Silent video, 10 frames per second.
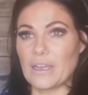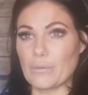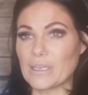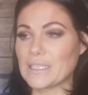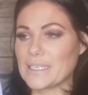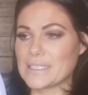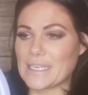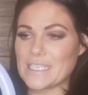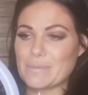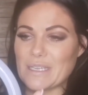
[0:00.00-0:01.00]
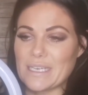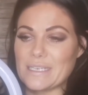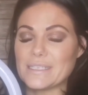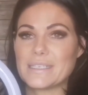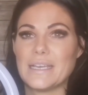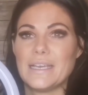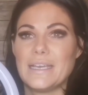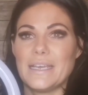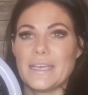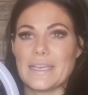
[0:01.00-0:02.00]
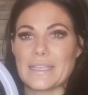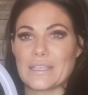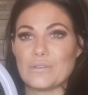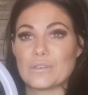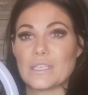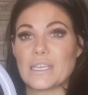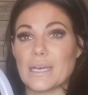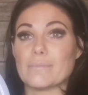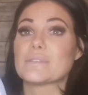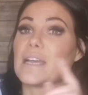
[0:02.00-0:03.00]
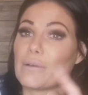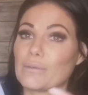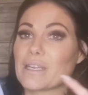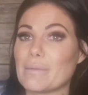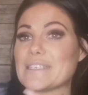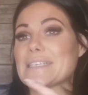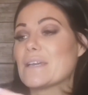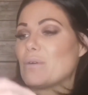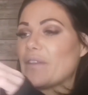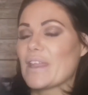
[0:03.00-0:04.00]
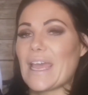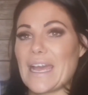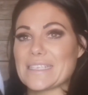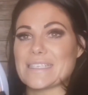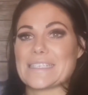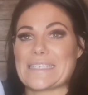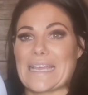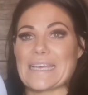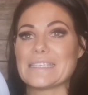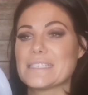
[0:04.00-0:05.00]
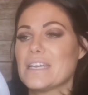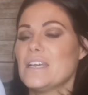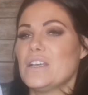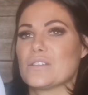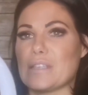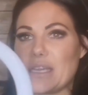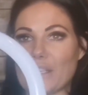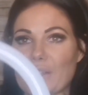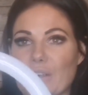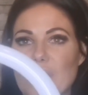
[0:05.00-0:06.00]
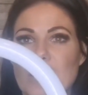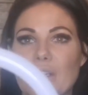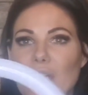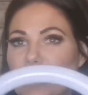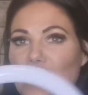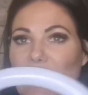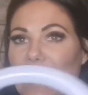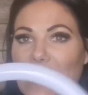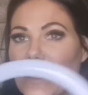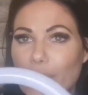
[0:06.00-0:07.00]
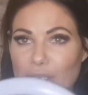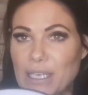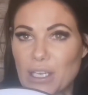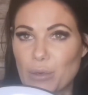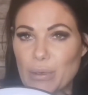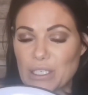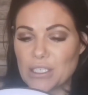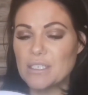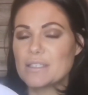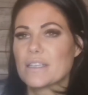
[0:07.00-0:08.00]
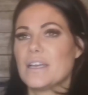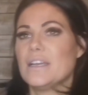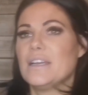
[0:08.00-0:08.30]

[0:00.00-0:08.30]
A ring light is nice because it usually comes, I would recommend to get one that has a stand so that you're not shaky when you're taking your pictures.